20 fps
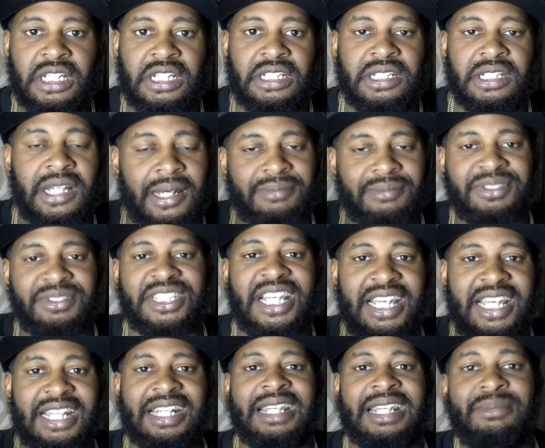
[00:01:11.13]
You know what I'm
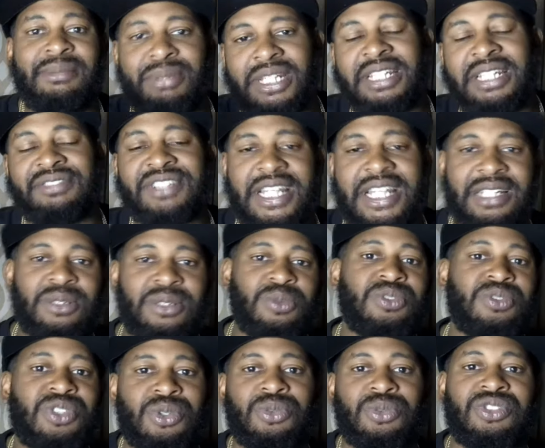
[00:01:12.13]
saying? He believes that Luce
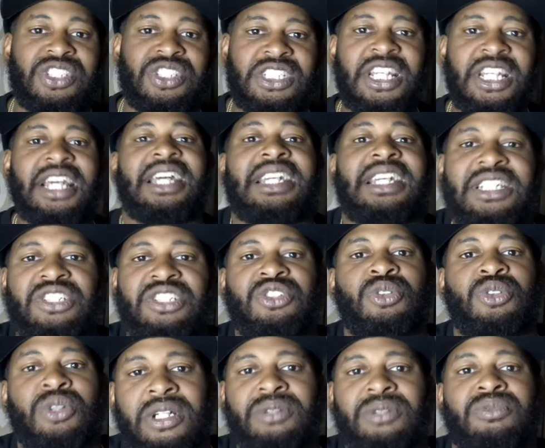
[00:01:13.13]
Coochie
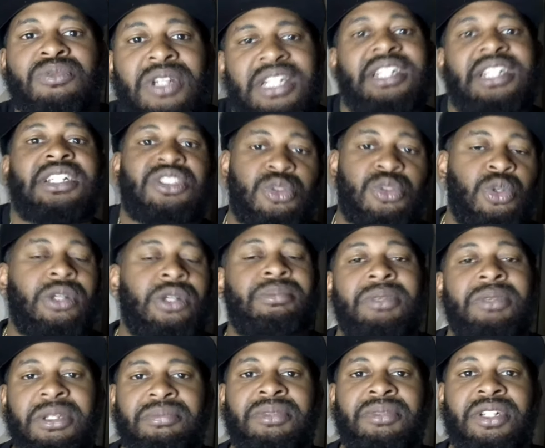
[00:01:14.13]
extorted, really extorted
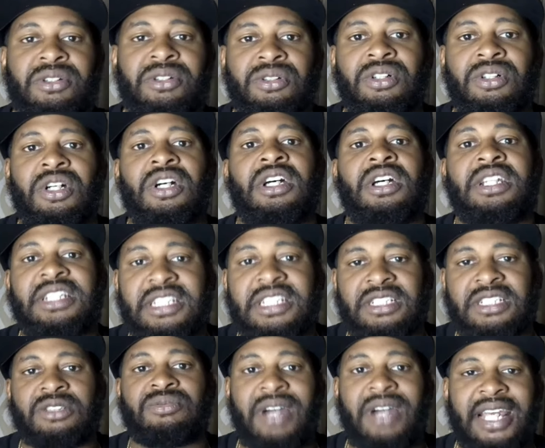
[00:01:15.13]
Meek Mill.
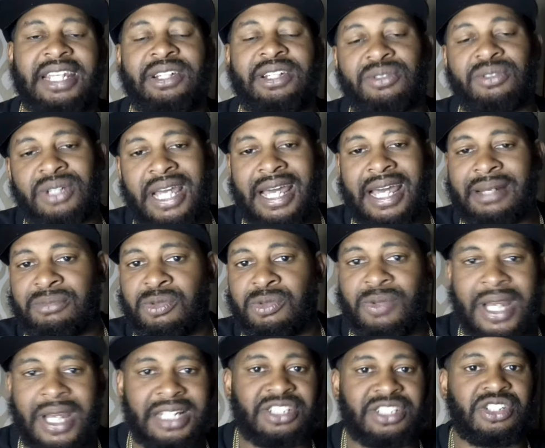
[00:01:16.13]
This is right here on the Adam and
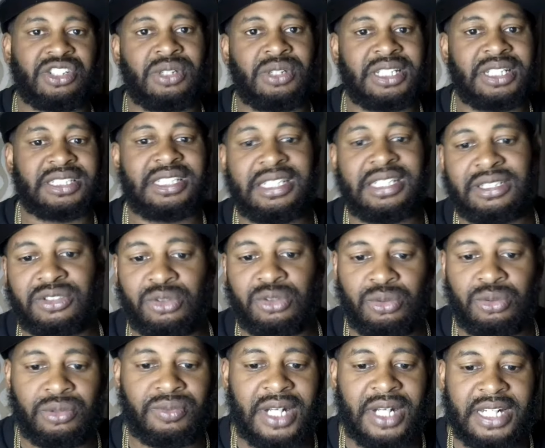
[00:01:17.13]
Wax show. Let's get
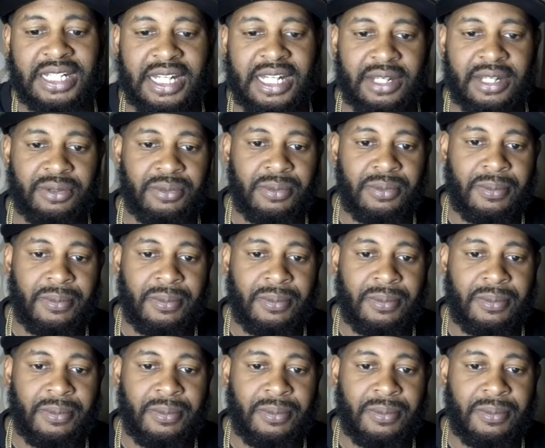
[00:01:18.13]
into it right now.